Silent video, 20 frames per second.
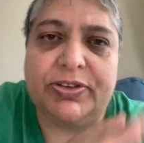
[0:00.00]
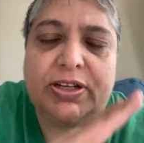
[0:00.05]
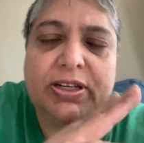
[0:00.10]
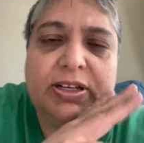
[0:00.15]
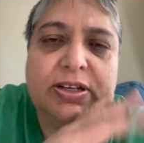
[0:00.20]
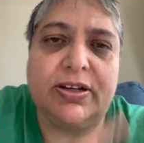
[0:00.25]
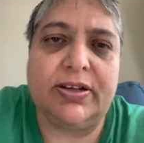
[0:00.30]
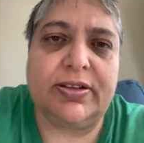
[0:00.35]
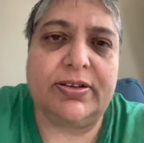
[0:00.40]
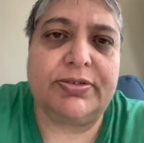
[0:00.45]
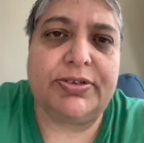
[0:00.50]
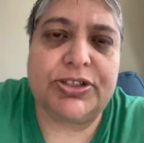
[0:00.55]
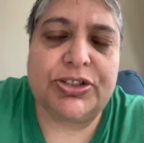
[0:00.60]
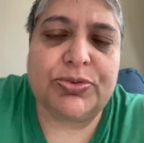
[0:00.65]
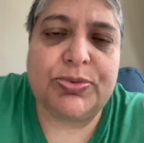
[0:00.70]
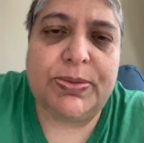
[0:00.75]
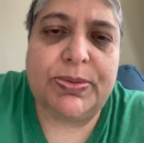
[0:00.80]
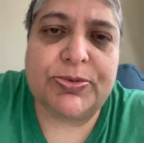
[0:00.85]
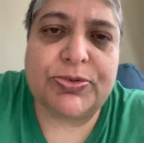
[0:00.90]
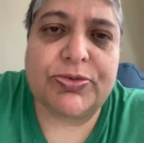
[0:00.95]
the other. It
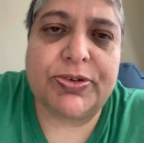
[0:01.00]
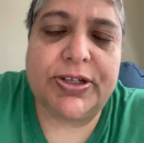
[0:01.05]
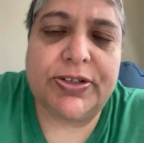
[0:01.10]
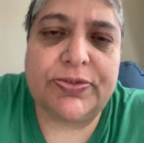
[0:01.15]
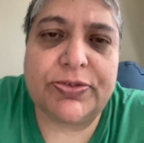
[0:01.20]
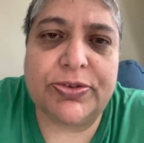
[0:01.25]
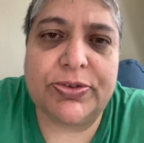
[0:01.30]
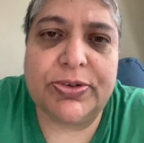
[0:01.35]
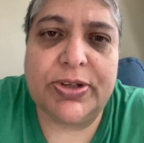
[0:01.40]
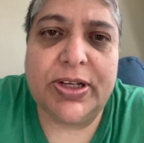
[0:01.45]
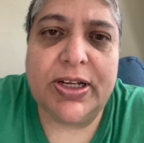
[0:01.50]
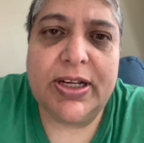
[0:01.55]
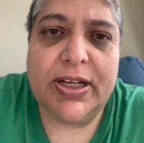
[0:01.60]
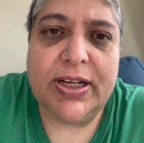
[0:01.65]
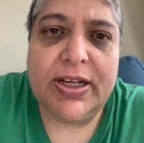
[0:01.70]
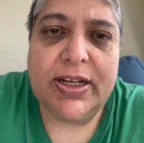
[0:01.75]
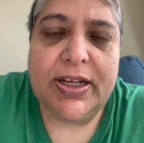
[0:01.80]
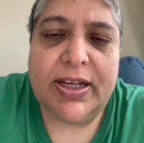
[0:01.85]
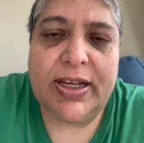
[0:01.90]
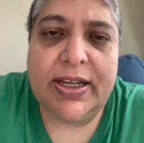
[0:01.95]
sweeps right through.
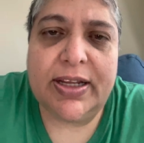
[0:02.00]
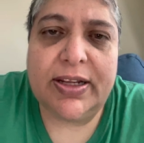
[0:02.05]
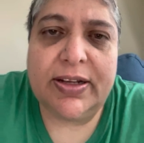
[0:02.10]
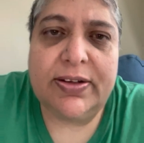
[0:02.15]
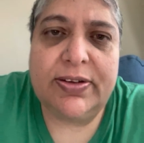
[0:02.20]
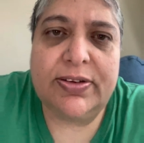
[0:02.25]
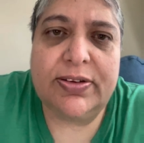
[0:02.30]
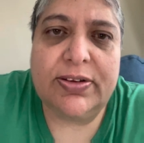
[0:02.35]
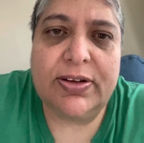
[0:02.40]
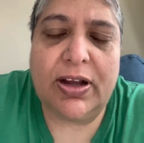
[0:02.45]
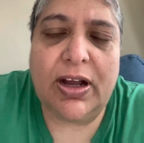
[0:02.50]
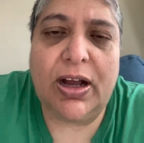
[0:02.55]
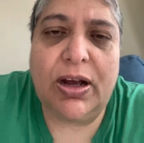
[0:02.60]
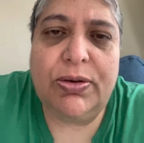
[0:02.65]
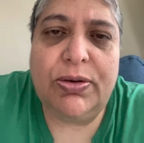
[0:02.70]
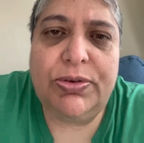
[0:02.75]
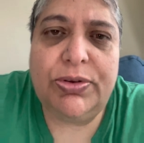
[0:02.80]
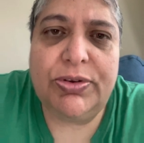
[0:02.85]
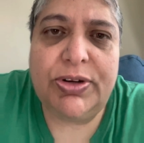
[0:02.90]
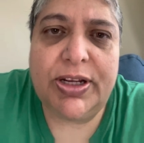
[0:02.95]
And
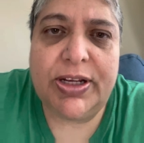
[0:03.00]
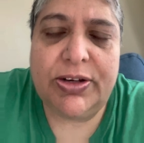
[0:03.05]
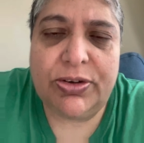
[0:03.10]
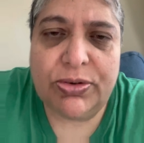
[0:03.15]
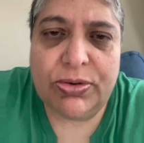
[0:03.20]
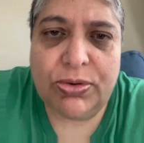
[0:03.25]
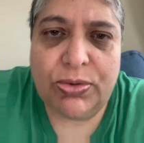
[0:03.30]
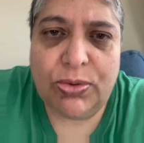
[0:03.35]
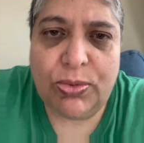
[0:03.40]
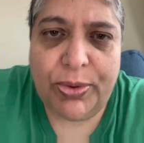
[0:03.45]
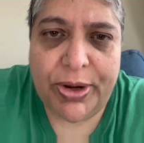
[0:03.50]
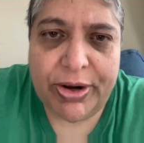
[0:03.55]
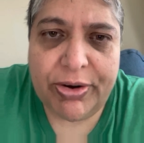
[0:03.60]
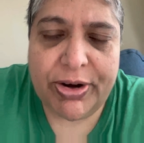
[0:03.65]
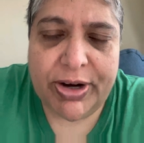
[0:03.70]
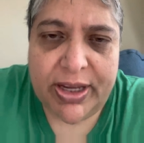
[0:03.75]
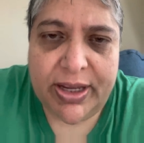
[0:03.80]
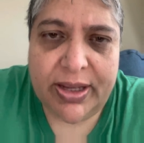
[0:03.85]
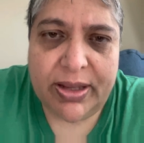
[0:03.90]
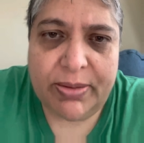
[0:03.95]
how do they know where
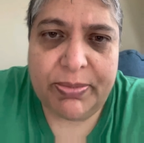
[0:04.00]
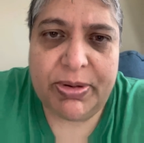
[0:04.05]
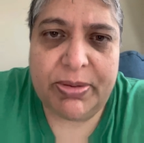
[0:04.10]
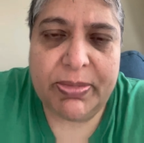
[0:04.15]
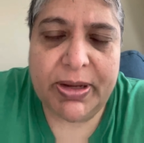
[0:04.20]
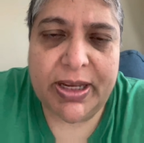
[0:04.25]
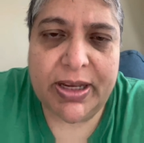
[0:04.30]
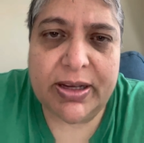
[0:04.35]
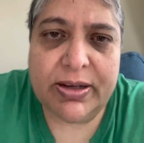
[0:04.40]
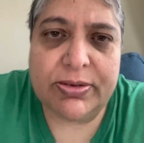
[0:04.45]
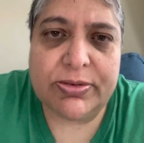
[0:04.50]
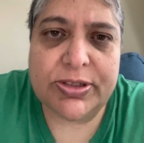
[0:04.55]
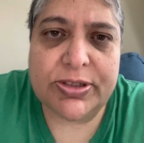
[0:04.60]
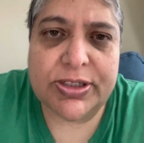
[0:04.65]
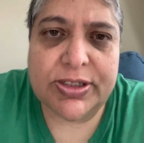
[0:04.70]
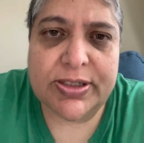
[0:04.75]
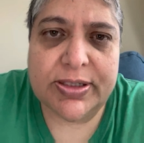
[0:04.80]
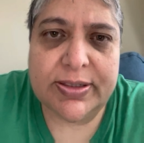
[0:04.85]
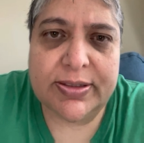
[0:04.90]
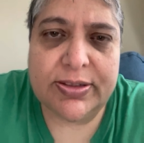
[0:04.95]
I am in my
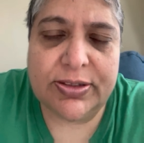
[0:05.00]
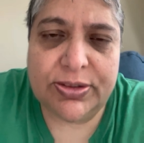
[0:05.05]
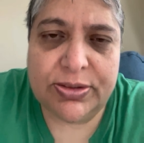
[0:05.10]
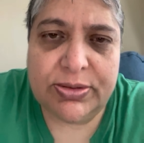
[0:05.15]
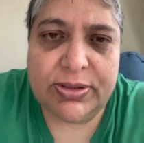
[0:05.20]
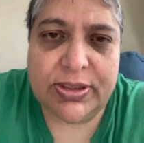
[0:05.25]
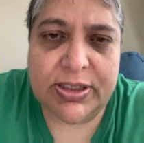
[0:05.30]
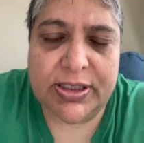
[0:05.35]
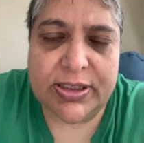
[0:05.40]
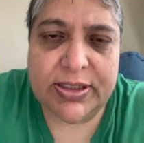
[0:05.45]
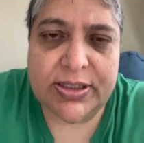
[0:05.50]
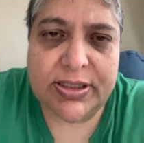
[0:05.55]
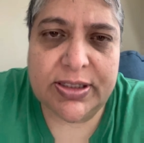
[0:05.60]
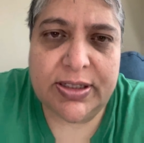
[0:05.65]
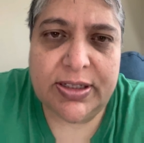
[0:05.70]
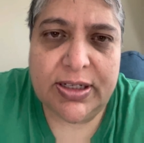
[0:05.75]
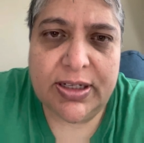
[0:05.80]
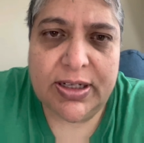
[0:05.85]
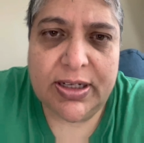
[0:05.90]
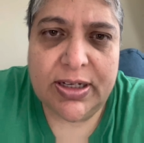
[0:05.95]
house to do this?
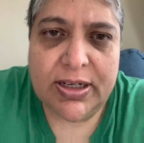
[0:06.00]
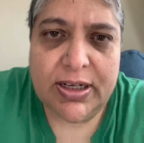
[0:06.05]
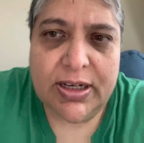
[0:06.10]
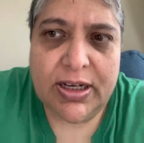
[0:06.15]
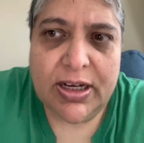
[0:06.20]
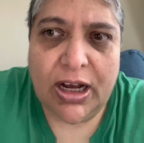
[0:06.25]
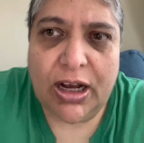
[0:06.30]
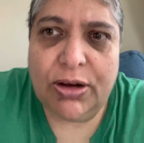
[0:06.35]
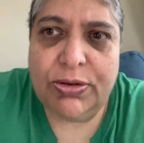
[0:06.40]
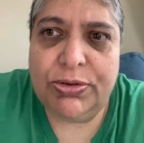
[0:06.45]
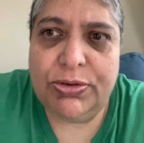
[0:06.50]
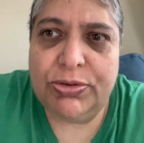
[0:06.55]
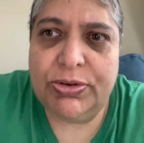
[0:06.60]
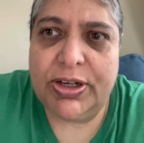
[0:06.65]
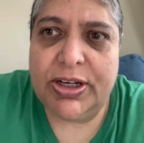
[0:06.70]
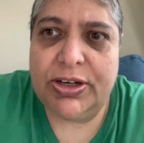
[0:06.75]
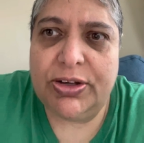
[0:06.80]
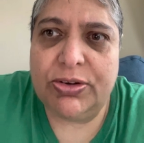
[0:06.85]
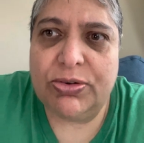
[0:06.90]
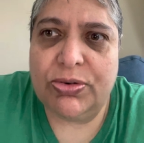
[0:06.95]
How do
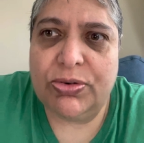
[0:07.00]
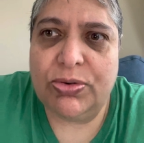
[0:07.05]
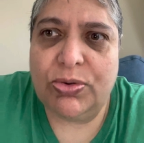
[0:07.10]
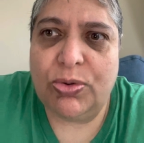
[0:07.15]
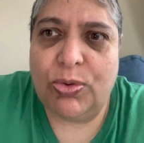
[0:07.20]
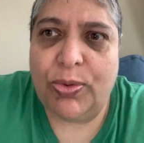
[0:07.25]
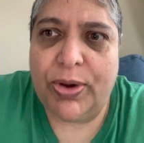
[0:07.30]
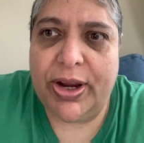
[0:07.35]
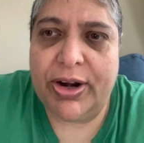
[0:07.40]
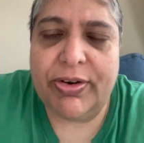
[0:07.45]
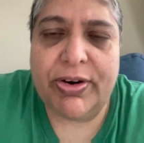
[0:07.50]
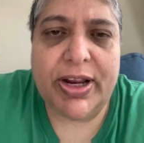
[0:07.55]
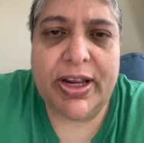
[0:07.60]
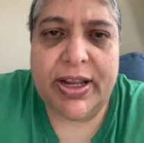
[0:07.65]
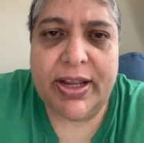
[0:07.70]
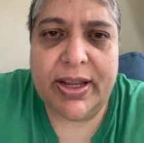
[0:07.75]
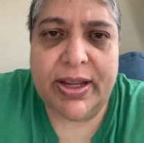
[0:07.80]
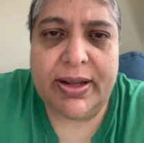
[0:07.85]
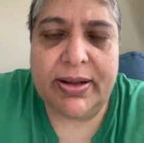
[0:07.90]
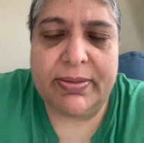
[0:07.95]
they know where I
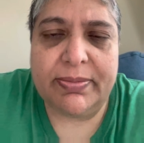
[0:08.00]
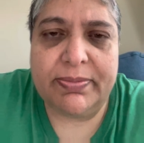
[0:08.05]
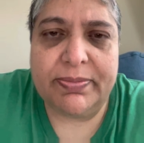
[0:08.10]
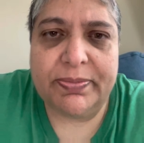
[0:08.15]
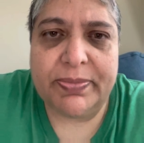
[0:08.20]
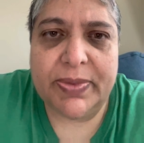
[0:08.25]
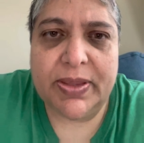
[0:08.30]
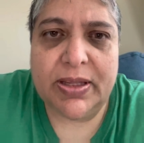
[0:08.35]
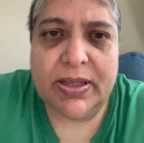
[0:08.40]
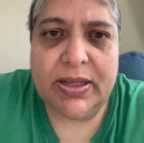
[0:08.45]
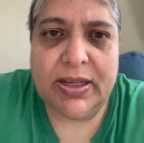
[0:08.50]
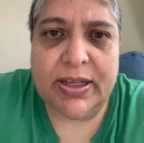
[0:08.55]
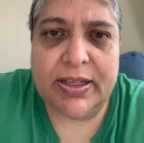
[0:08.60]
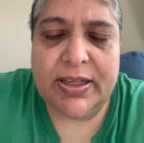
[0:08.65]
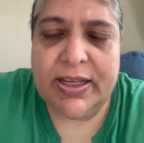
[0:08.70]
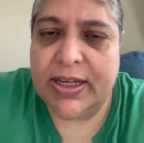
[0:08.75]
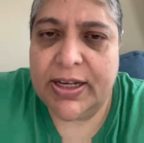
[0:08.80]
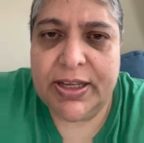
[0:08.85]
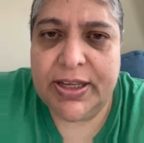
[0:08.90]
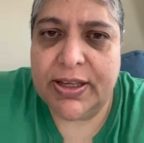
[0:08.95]
am at
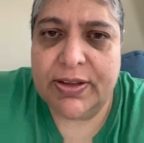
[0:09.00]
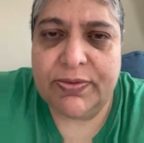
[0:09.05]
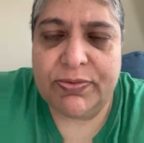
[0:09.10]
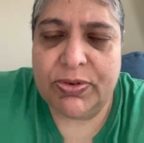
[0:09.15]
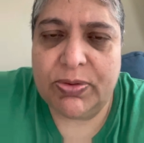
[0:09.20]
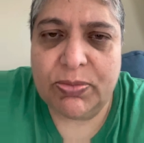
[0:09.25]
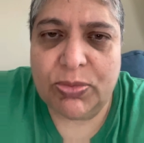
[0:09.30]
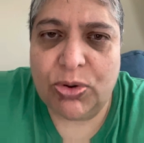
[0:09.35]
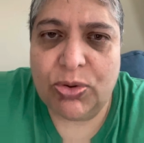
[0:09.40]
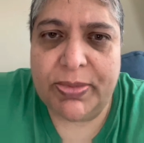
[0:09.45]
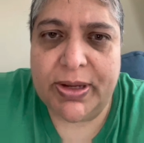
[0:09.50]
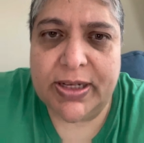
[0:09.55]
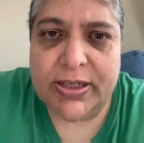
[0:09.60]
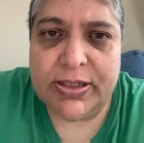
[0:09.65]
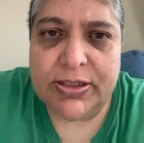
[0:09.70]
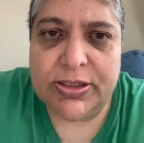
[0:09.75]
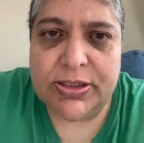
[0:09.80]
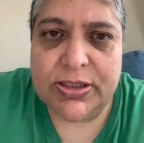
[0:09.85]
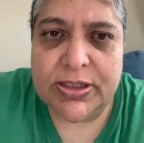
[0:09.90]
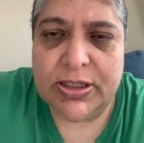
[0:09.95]
any given
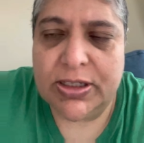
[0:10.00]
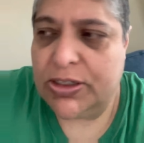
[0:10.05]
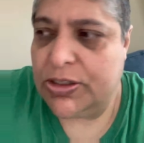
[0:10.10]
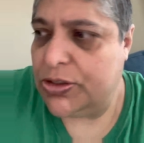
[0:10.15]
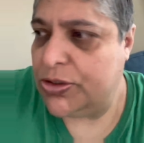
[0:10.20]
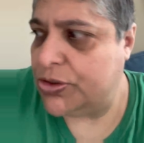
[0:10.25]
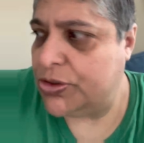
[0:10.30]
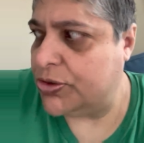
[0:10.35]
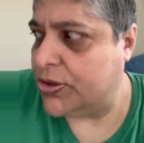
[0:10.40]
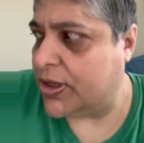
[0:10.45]
moment to